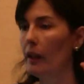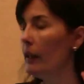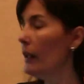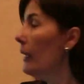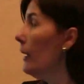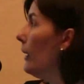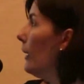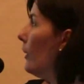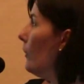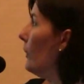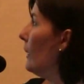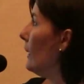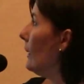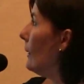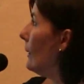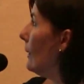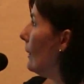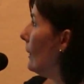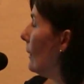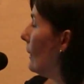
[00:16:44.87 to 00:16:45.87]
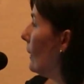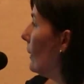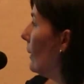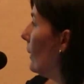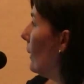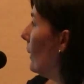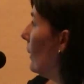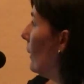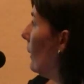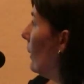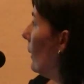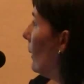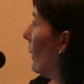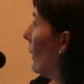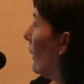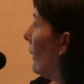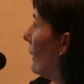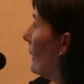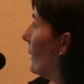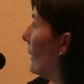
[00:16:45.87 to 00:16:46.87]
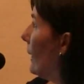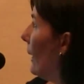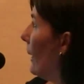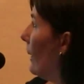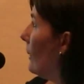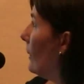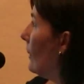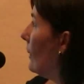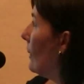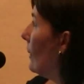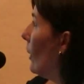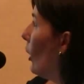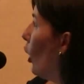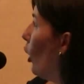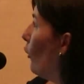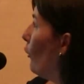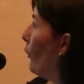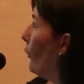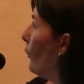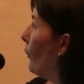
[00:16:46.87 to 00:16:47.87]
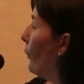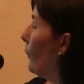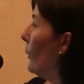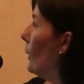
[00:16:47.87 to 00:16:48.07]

Here is a set of